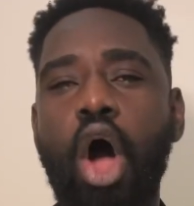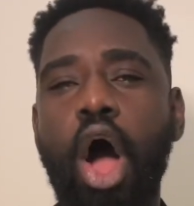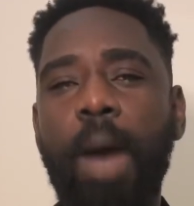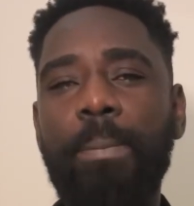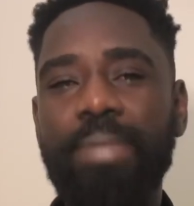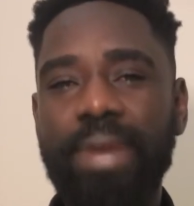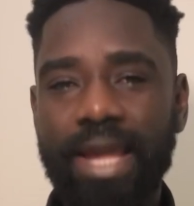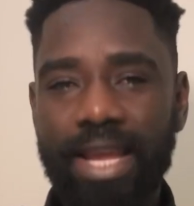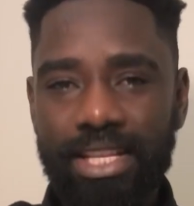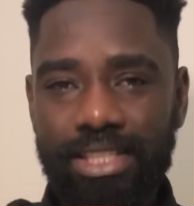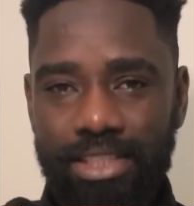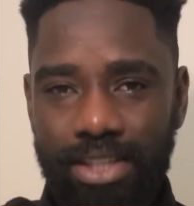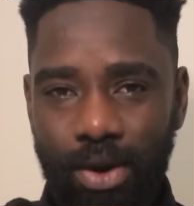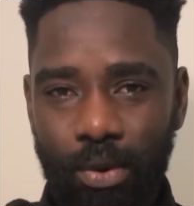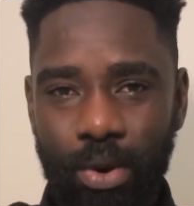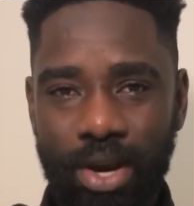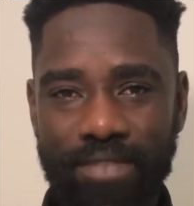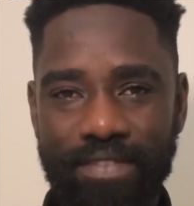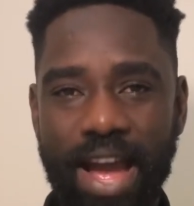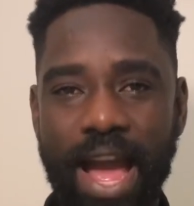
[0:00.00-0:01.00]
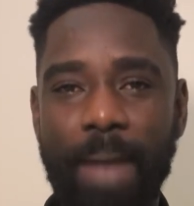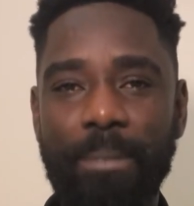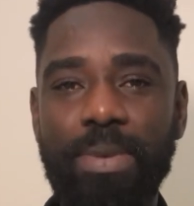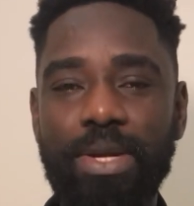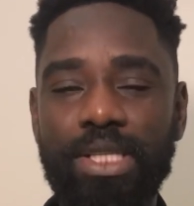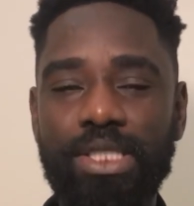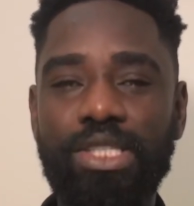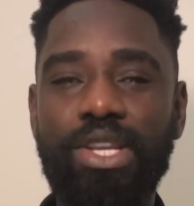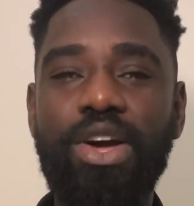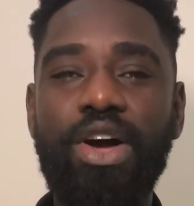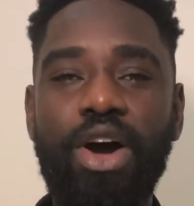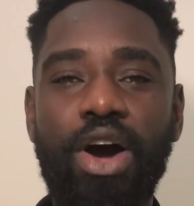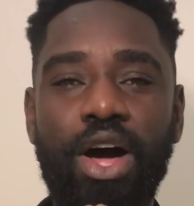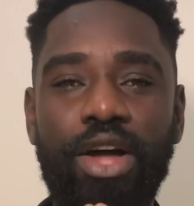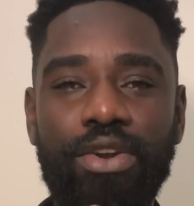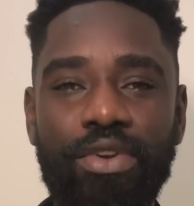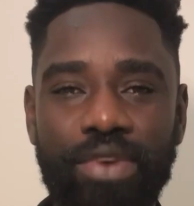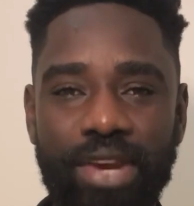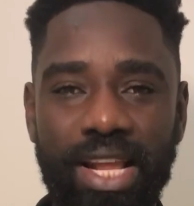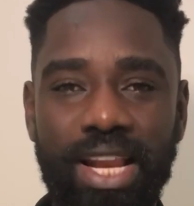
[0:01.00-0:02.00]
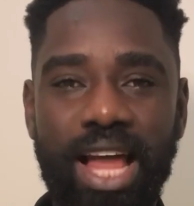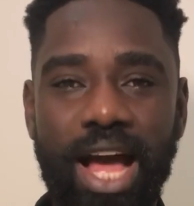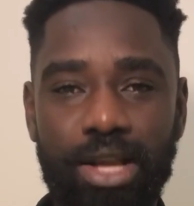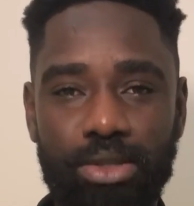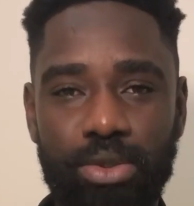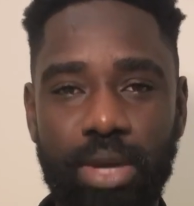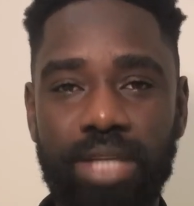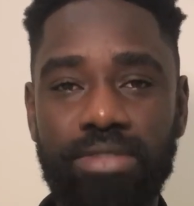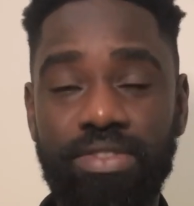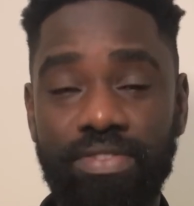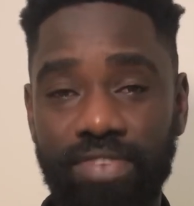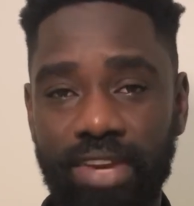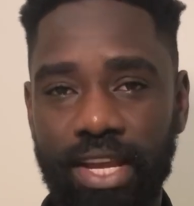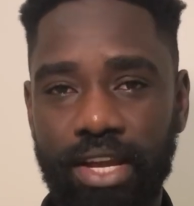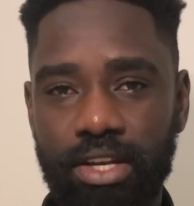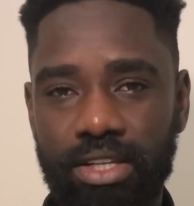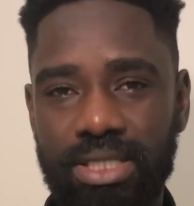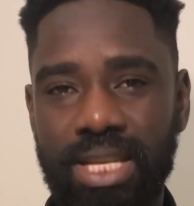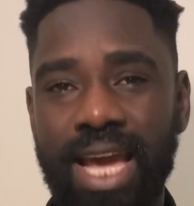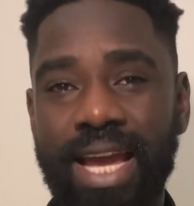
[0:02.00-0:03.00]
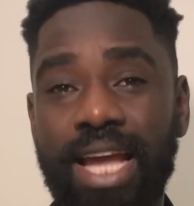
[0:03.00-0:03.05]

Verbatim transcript: updates on whatever happens on The Real Housewives of Lagos.